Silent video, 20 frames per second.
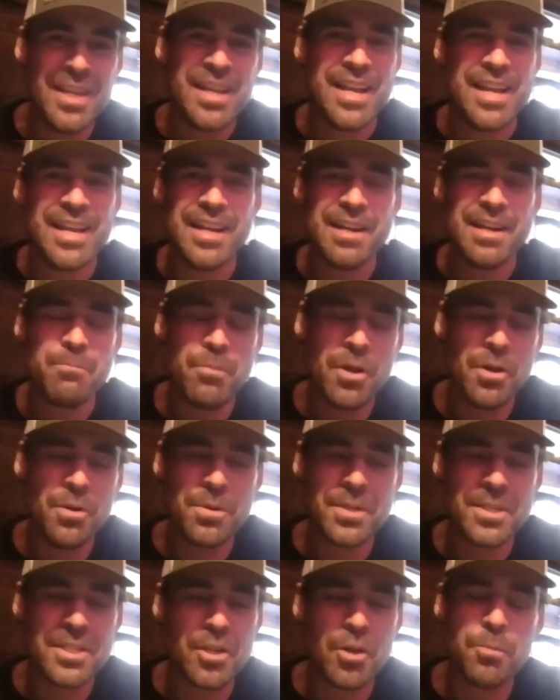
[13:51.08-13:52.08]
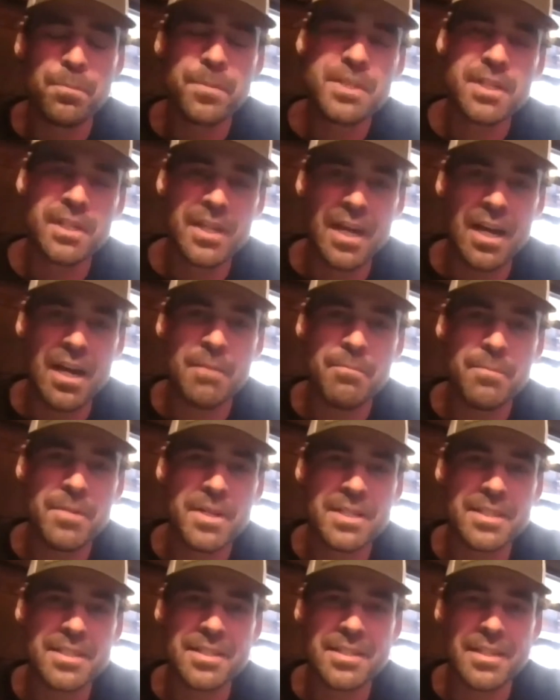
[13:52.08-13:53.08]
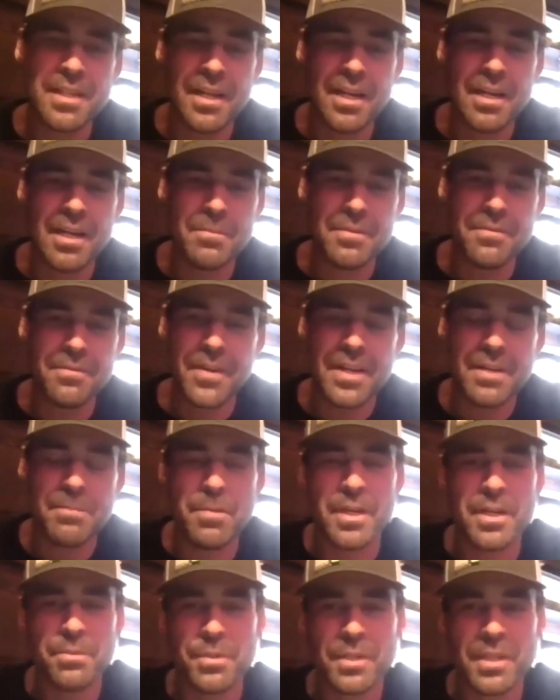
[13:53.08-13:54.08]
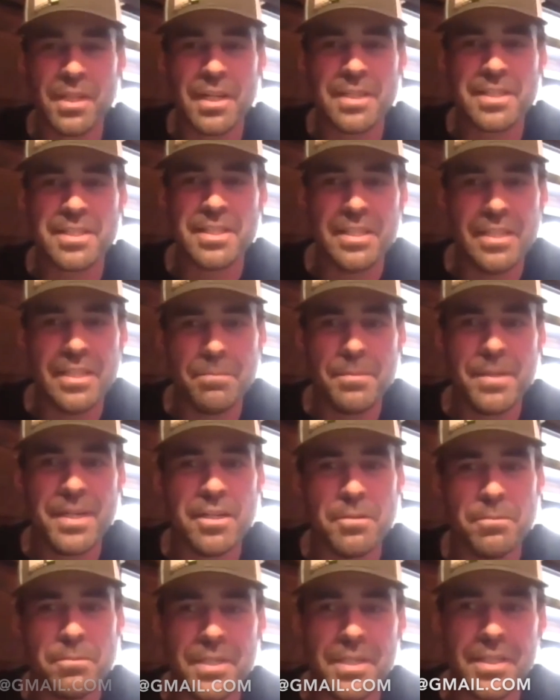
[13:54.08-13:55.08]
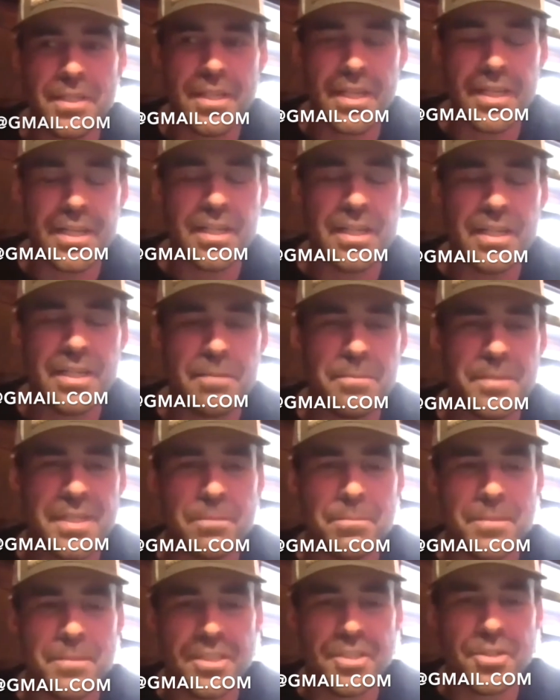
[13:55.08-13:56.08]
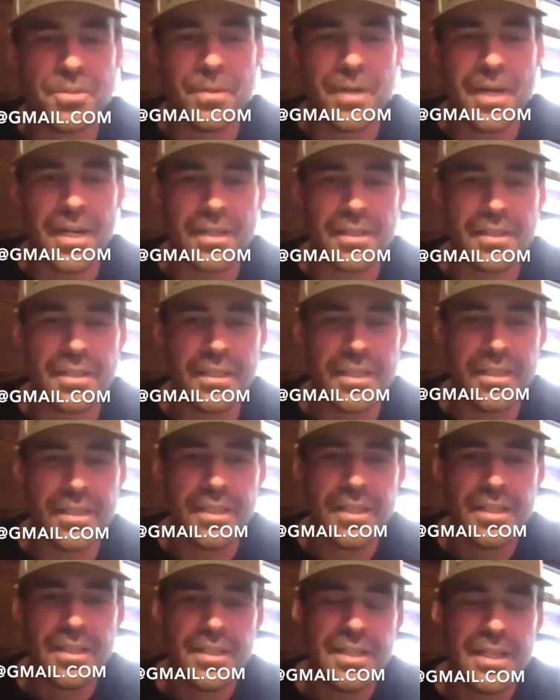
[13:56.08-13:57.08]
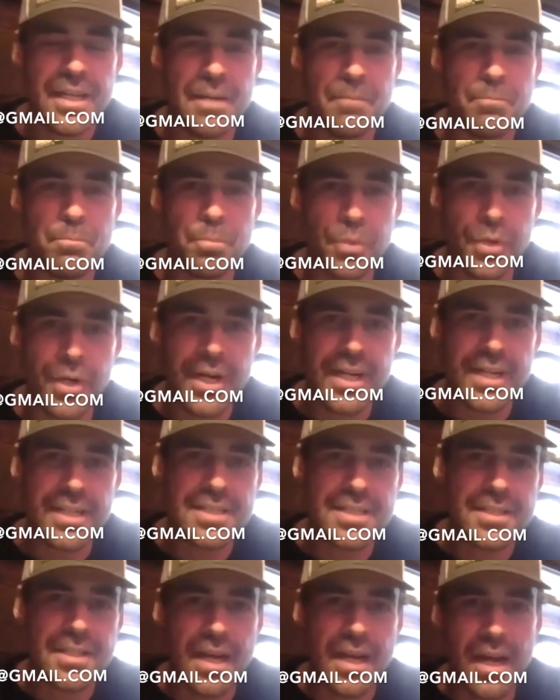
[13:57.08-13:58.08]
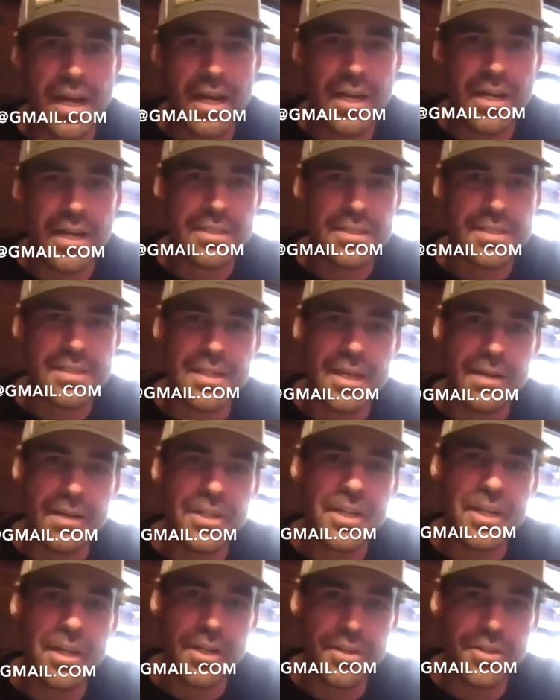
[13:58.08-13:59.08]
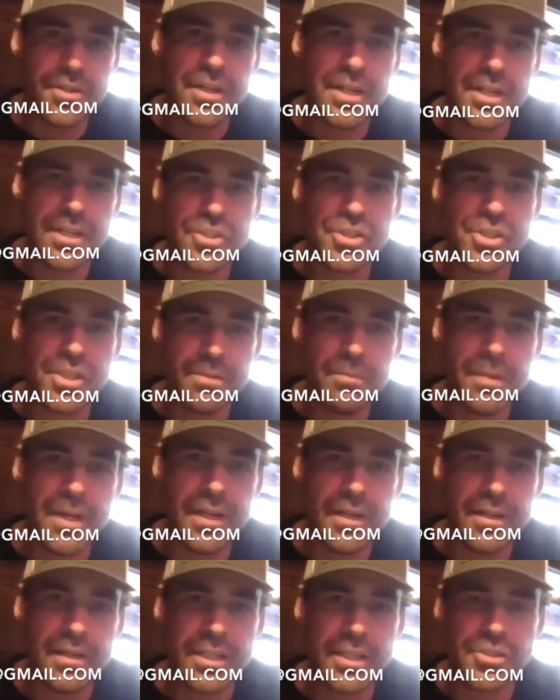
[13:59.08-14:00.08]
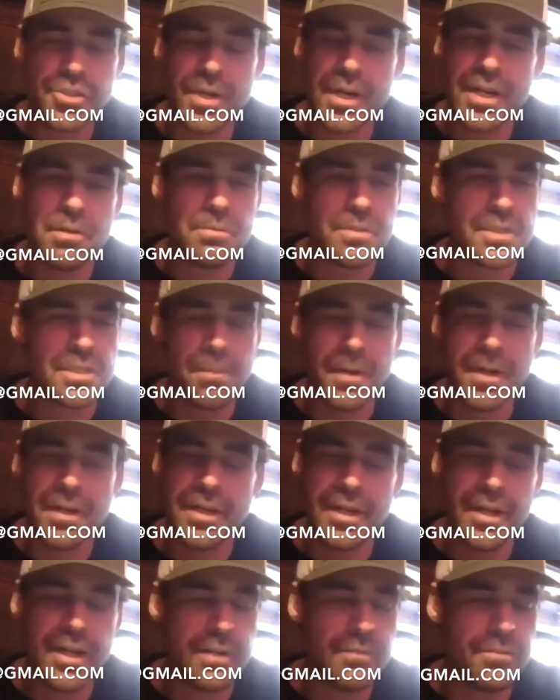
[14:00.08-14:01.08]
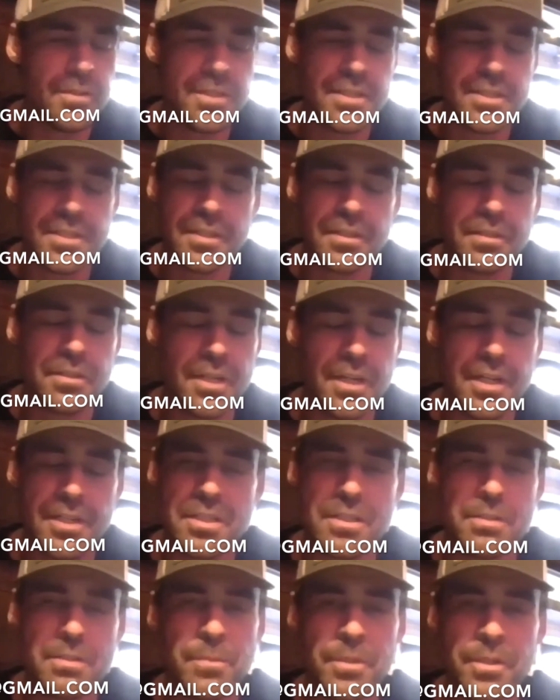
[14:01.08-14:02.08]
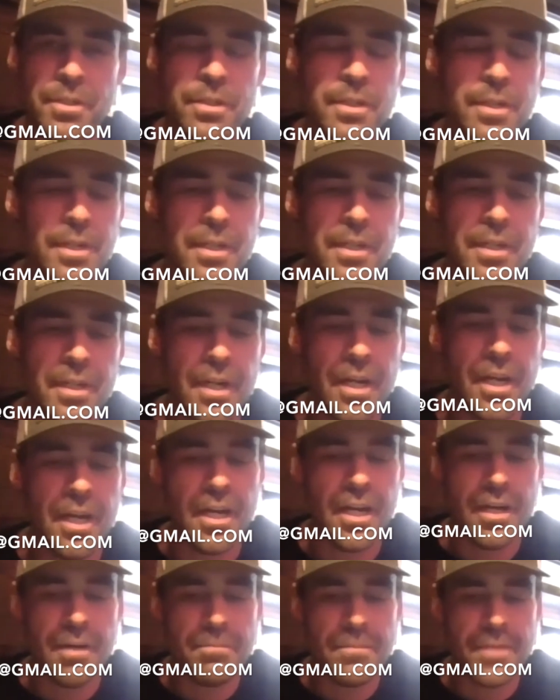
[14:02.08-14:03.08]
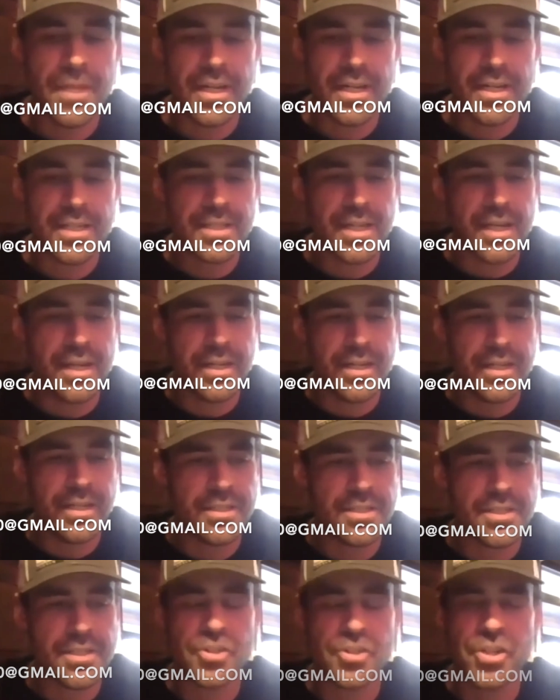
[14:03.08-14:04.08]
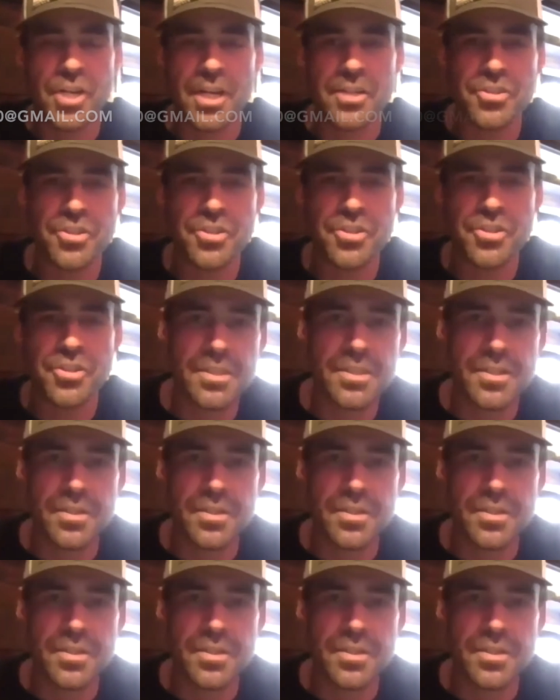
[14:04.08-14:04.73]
And I'm always open to comments. If anybody would like to email me, they can email me directly at brickson700@gmail. I try to respond to every single customer that has any suggestions